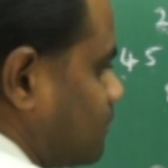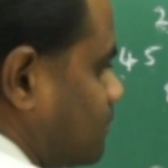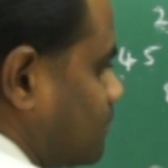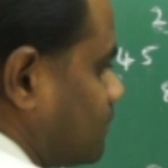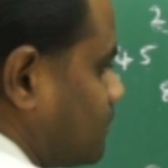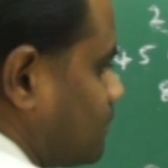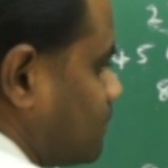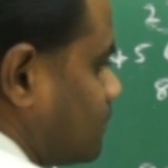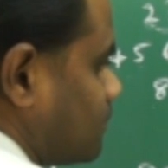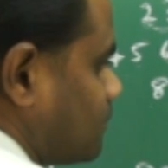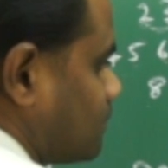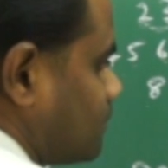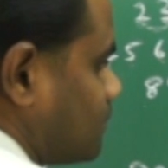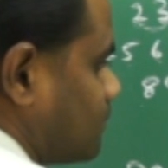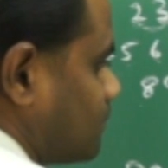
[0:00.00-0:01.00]

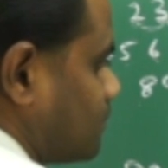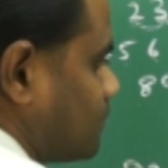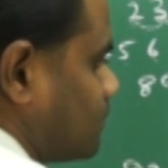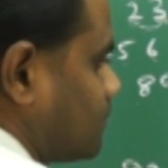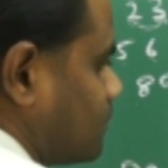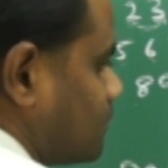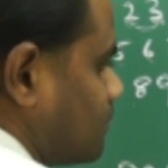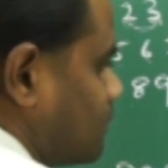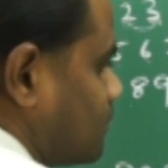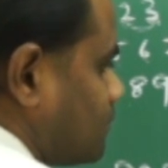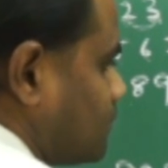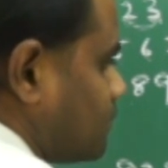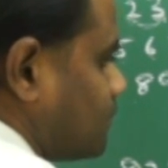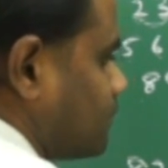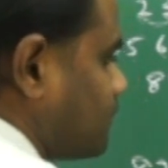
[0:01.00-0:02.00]

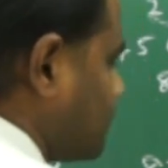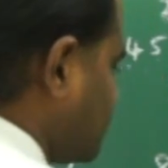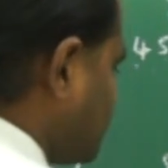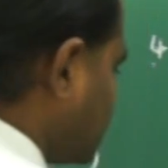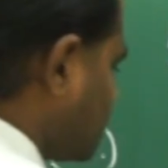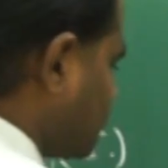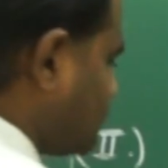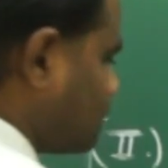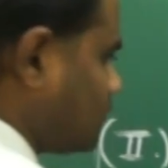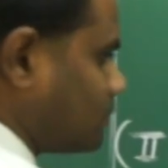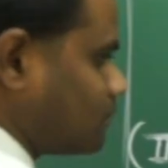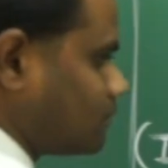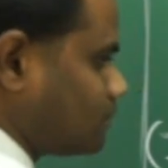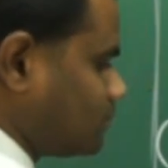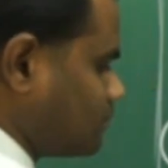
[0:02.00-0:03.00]

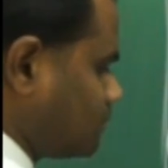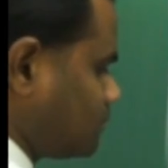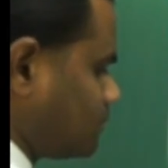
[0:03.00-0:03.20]
[no speech]